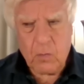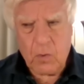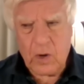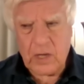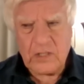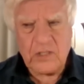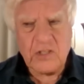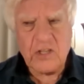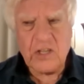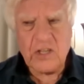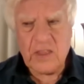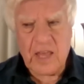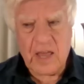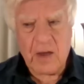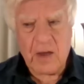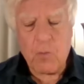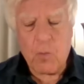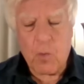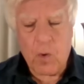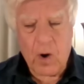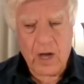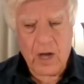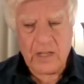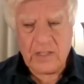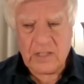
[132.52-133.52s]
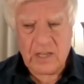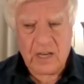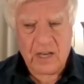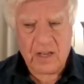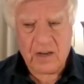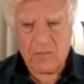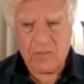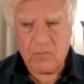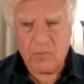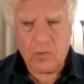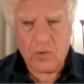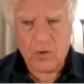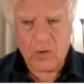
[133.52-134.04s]
What do they want
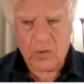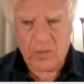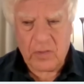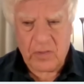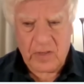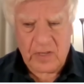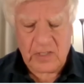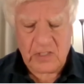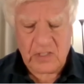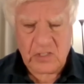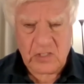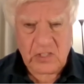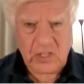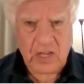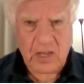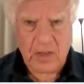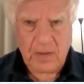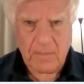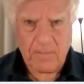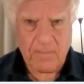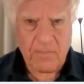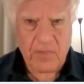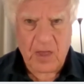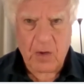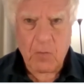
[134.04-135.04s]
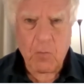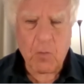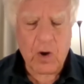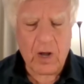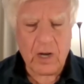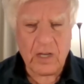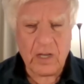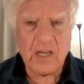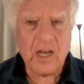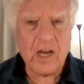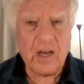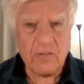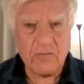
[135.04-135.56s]
out of all this? They
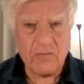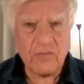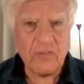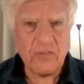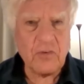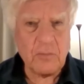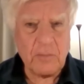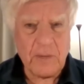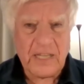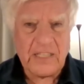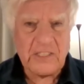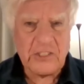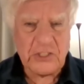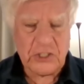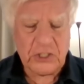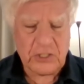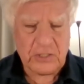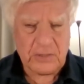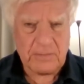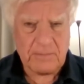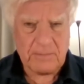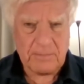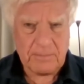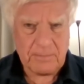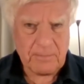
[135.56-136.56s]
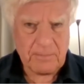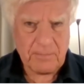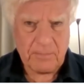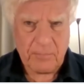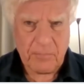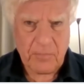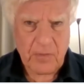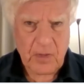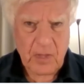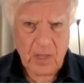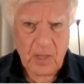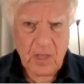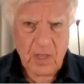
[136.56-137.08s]
want confirmation.
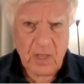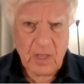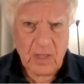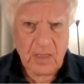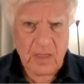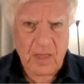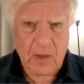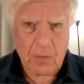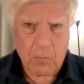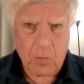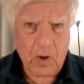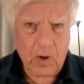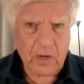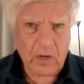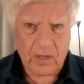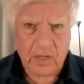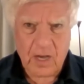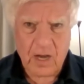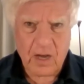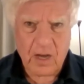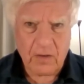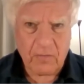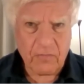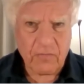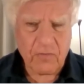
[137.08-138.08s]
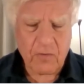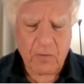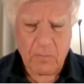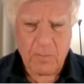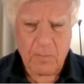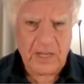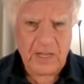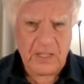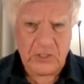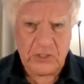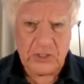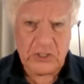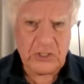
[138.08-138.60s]
They want
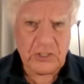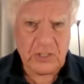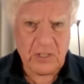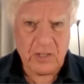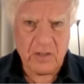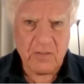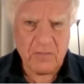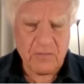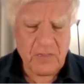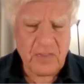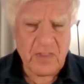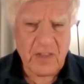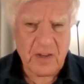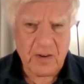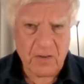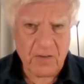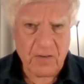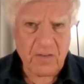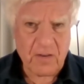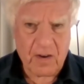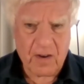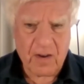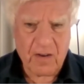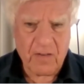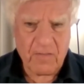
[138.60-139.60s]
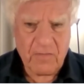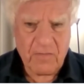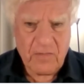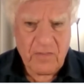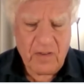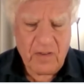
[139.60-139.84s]
confirmation of their